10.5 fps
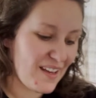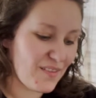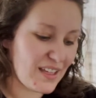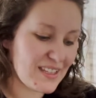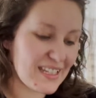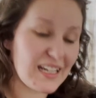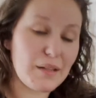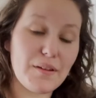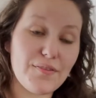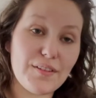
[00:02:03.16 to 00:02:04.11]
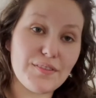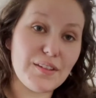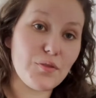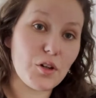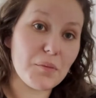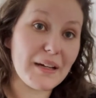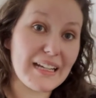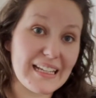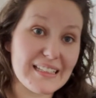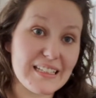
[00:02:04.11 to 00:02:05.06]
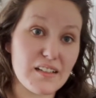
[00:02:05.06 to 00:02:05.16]
It's going to be 54 by
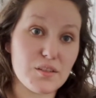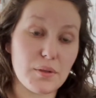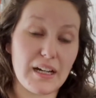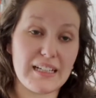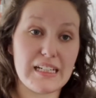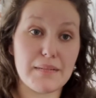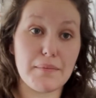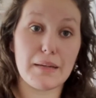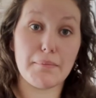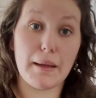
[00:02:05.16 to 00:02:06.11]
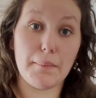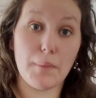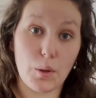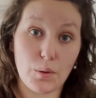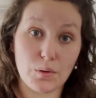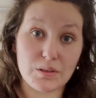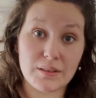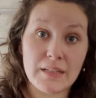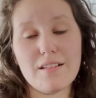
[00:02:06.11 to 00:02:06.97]
19 is what I need to make my mold.